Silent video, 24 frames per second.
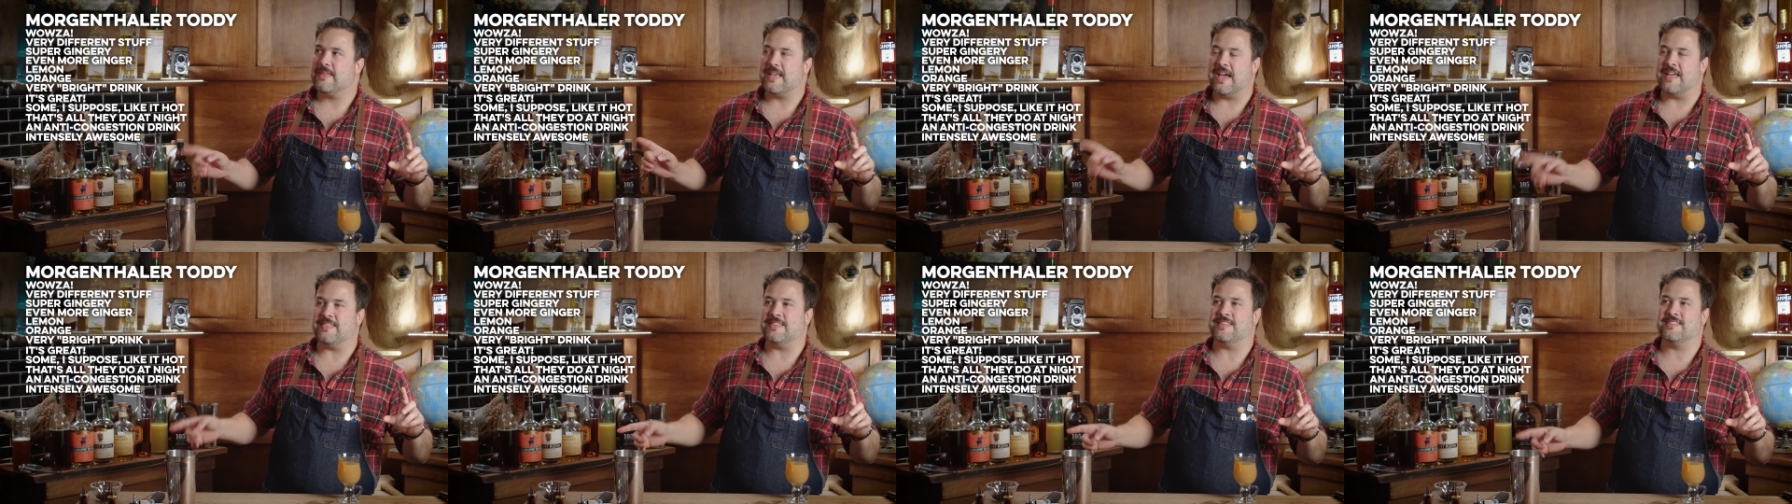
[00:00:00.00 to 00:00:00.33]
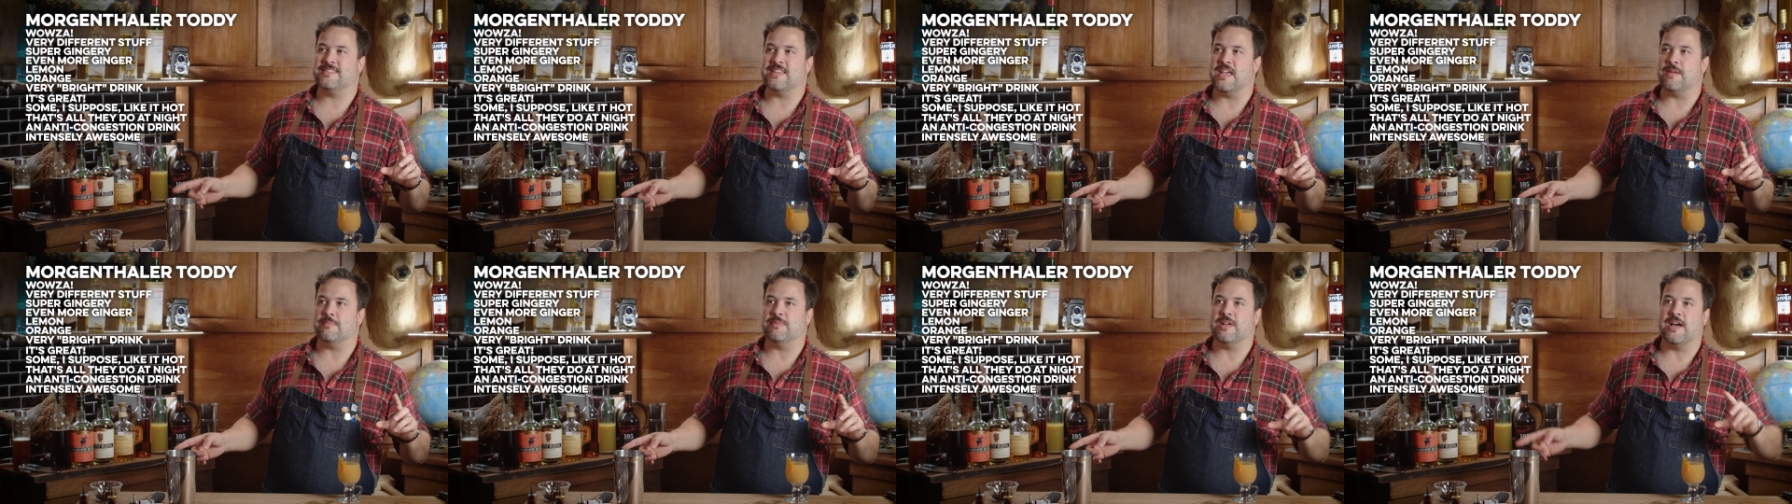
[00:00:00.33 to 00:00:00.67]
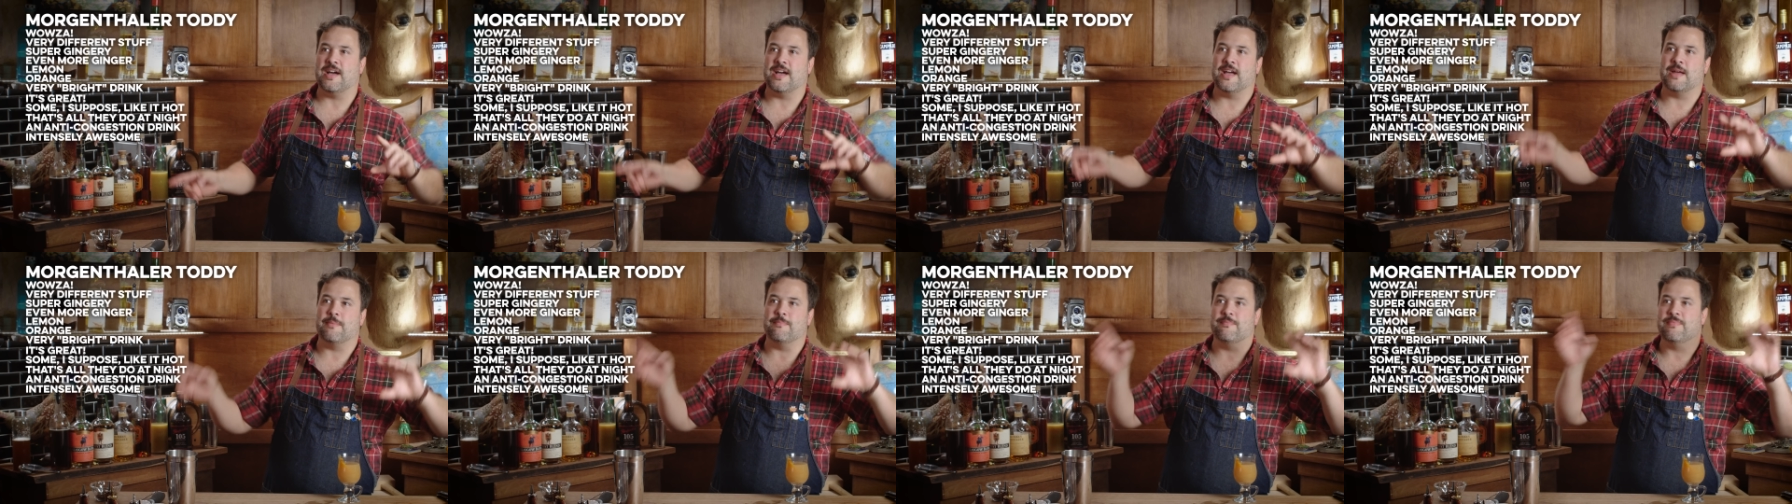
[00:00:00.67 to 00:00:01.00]
at the same
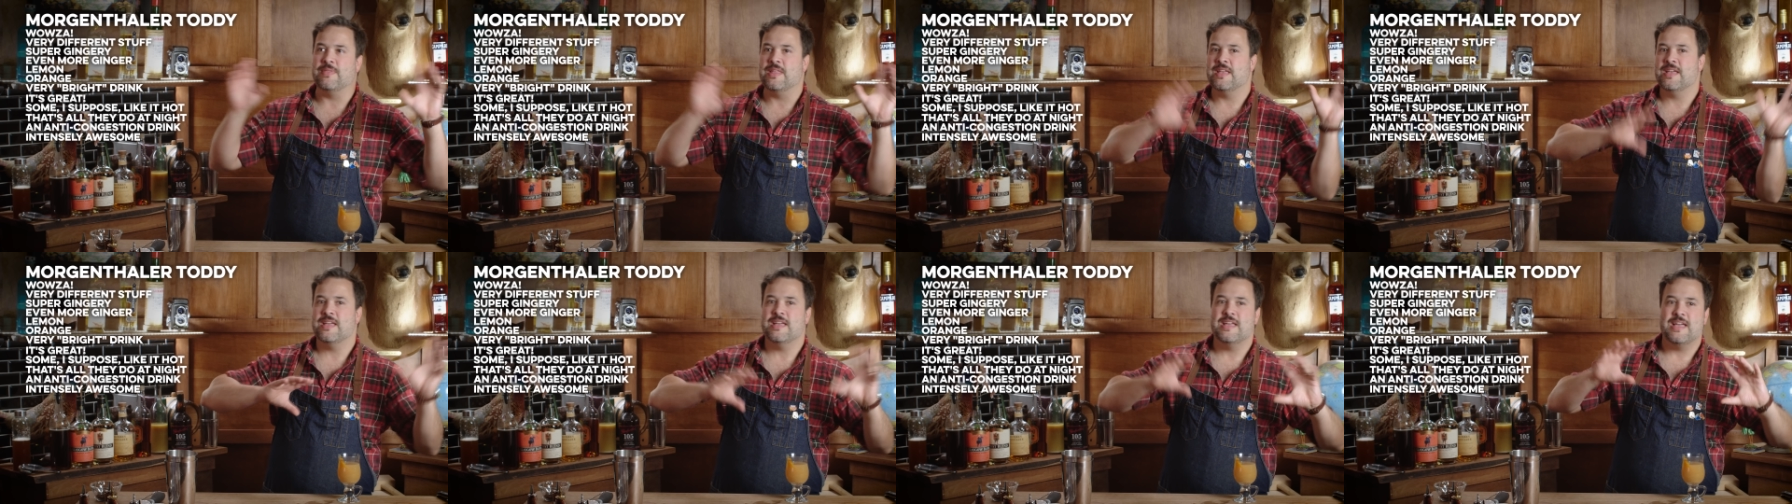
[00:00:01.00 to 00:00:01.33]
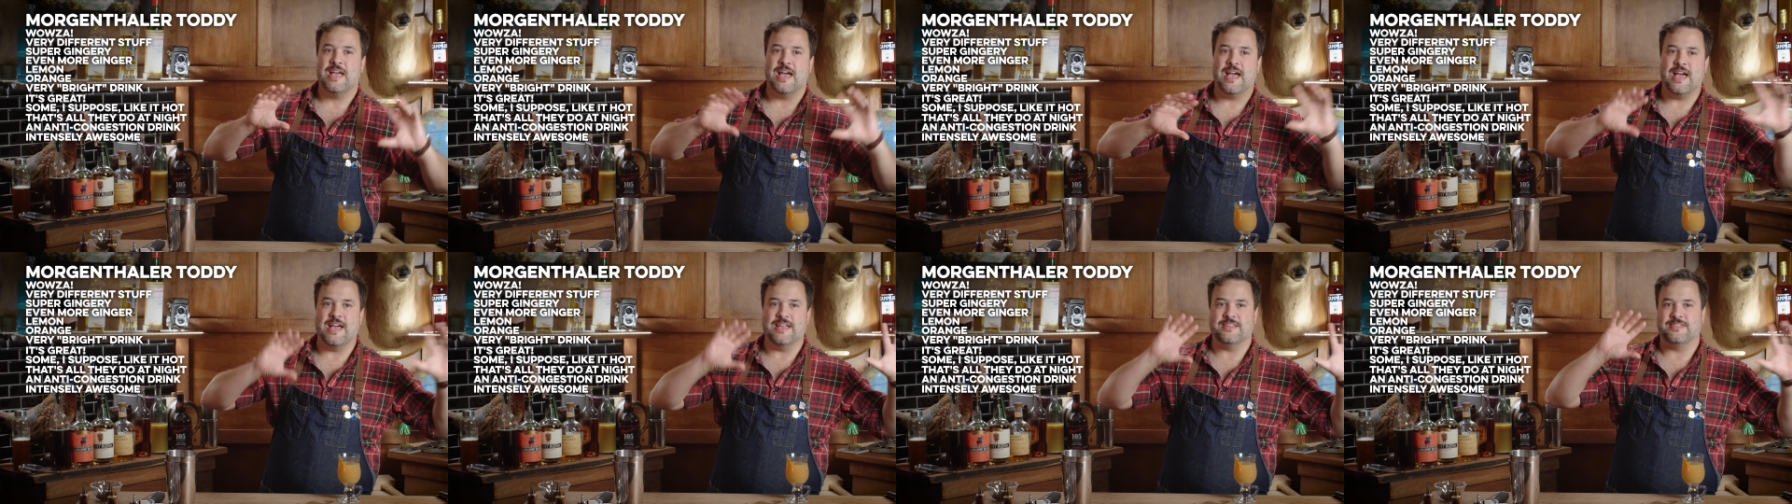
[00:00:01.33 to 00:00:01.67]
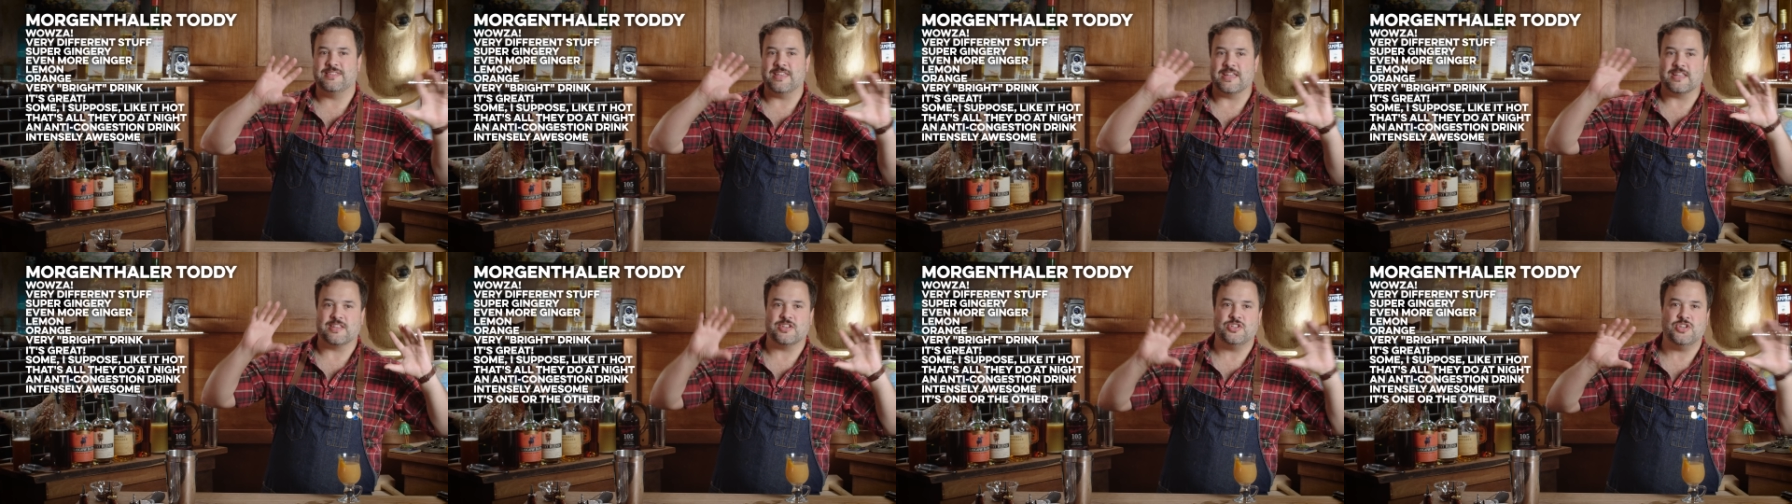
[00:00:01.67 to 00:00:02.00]
time
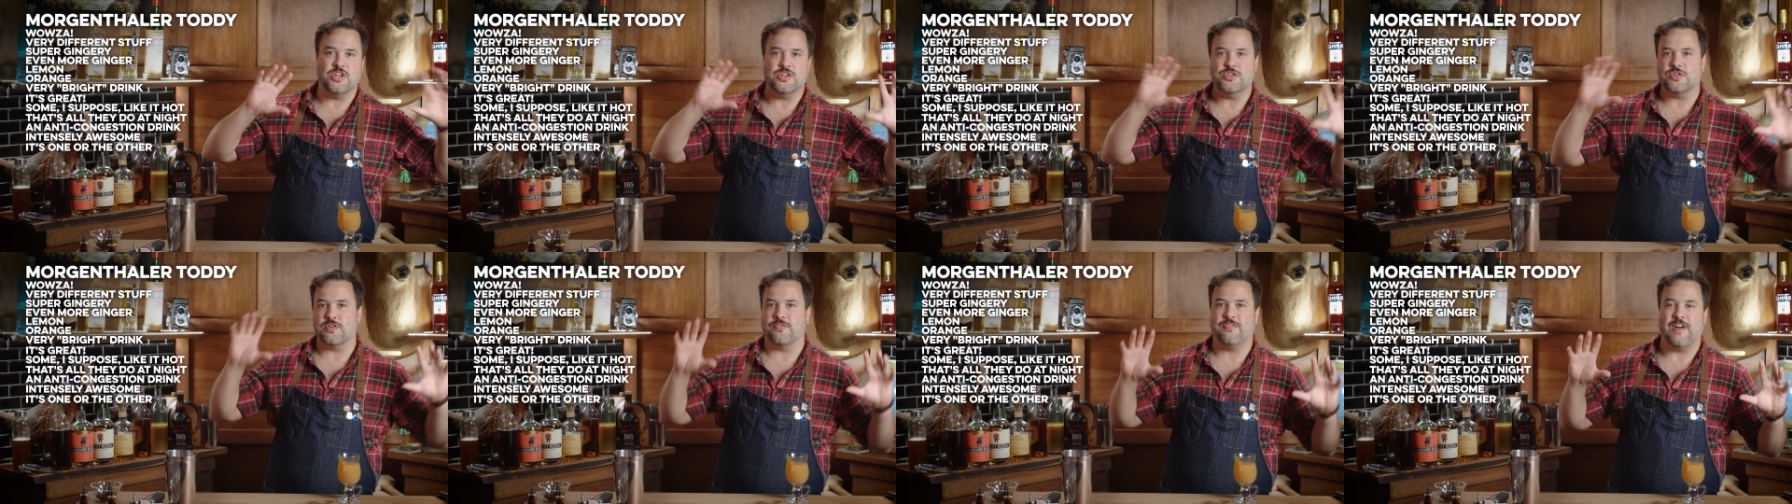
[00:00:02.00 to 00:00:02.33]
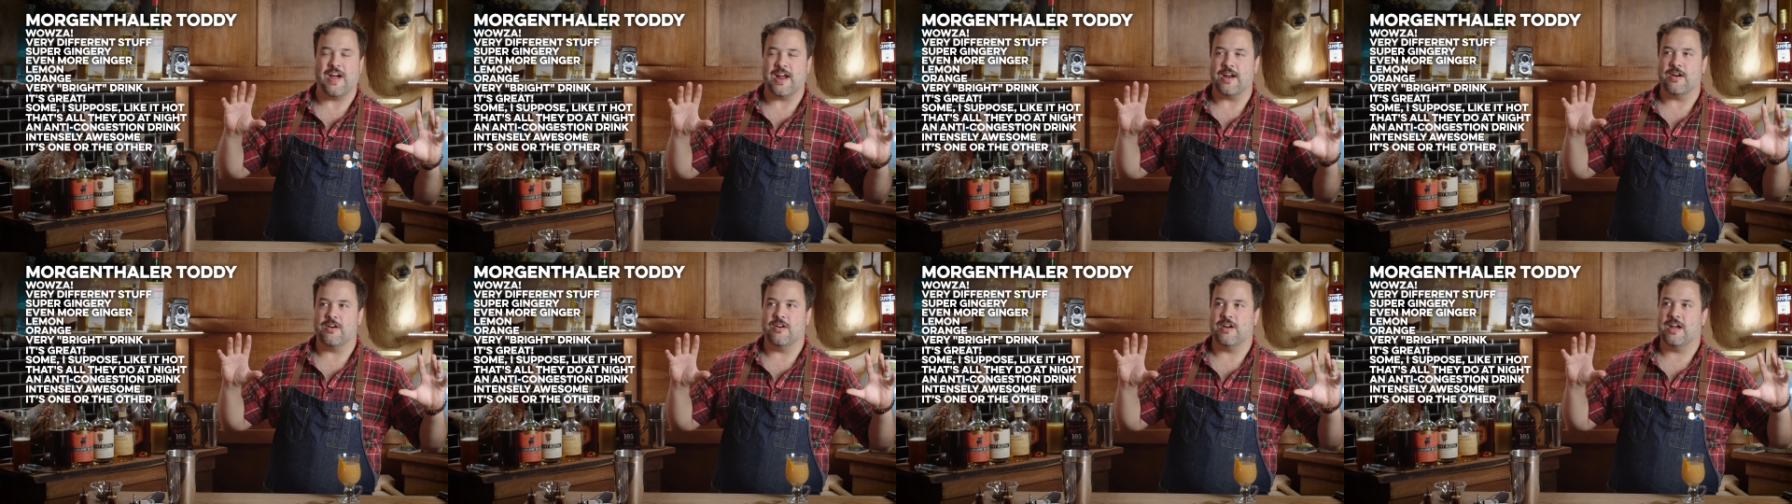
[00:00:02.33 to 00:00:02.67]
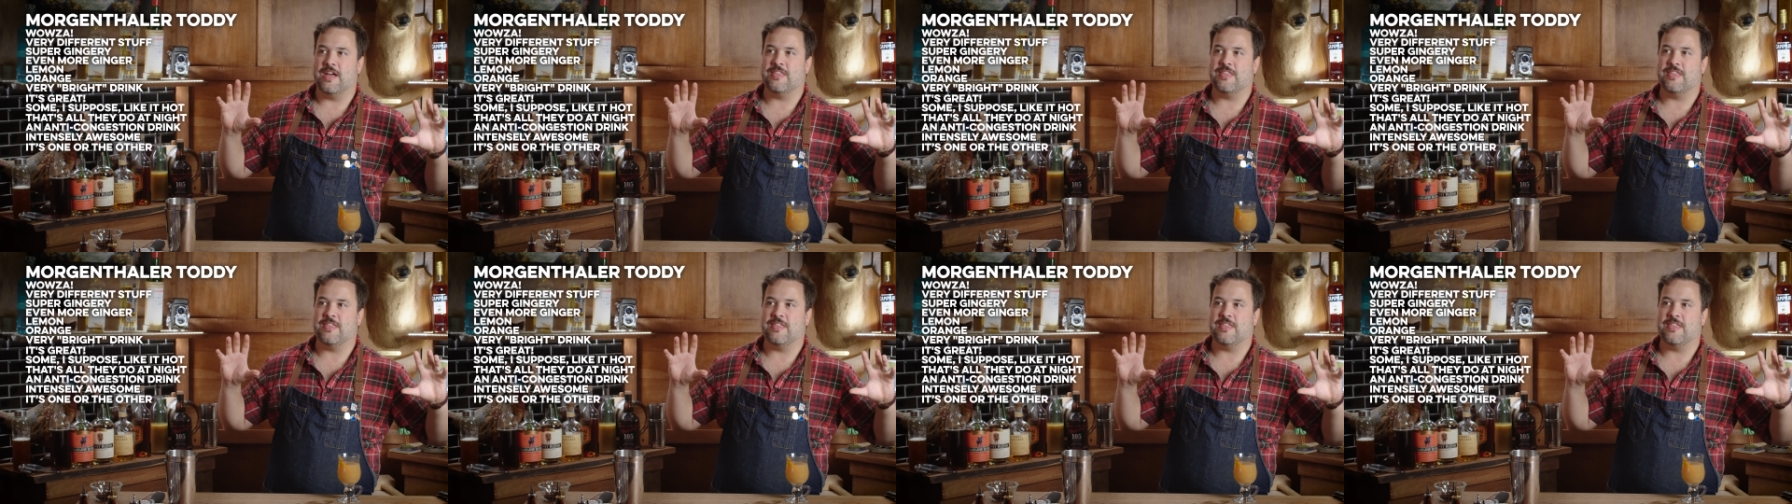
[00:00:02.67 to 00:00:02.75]
as like ginger fire.